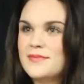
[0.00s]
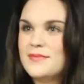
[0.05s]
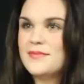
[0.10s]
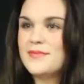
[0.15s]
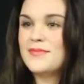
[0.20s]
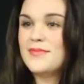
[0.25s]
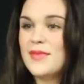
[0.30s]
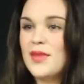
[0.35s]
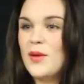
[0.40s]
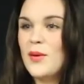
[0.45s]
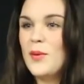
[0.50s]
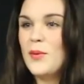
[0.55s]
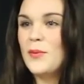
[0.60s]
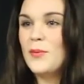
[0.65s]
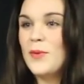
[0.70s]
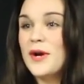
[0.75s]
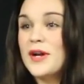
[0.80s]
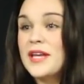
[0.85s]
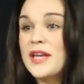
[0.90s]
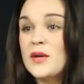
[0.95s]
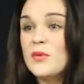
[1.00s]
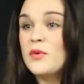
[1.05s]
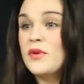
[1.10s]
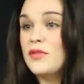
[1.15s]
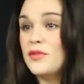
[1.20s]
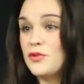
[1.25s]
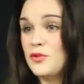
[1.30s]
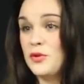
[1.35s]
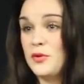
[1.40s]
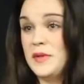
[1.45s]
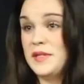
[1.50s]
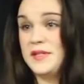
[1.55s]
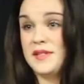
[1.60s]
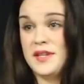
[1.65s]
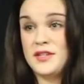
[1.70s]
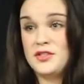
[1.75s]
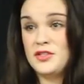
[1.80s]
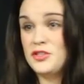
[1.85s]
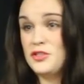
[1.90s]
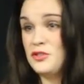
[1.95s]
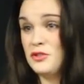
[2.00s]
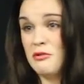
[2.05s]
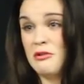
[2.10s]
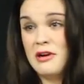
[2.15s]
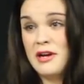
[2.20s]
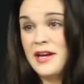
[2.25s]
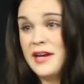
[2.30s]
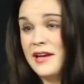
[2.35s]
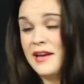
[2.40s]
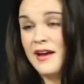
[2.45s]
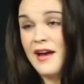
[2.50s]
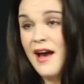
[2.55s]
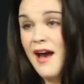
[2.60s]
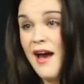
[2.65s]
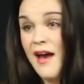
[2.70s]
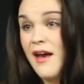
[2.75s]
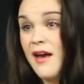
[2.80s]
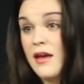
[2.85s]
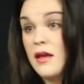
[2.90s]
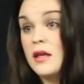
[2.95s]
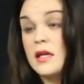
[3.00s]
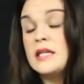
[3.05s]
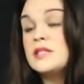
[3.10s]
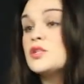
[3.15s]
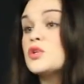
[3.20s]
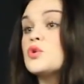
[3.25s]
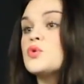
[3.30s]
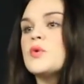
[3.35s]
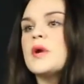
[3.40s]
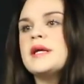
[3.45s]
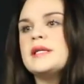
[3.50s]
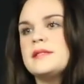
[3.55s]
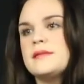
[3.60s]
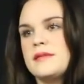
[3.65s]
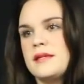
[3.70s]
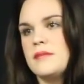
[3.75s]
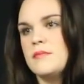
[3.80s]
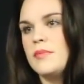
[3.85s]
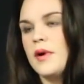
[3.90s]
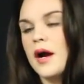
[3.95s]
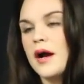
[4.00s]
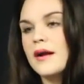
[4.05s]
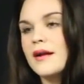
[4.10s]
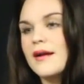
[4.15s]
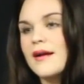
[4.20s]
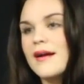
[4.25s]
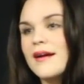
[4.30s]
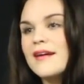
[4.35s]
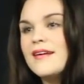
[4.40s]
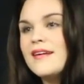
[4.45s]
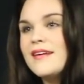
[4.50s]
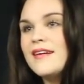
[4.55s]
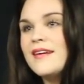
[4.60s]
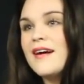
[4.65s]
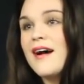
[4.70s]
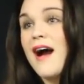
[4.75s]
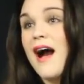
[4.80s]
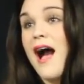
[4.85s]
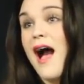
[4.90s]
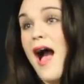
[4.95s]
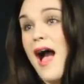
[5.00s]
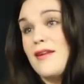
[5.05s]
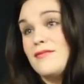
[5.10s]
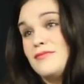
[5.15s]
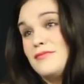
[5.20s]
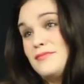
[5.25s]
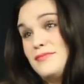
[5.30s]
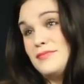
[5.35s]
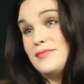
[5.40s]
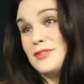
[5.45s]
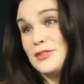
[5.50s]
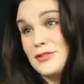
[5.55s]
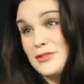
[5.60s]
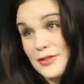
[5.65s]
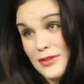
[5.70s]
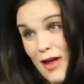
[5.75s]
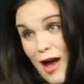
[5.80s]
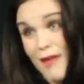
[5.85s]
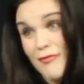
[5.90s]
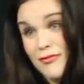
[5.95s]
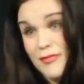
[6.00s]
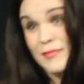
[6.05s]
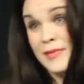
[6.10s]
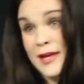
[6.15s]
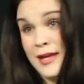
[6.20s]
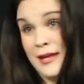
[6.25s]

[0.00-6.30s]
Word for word: with Drew. Working with Drew is such a joy he's a great scene partner. I've learned a lot from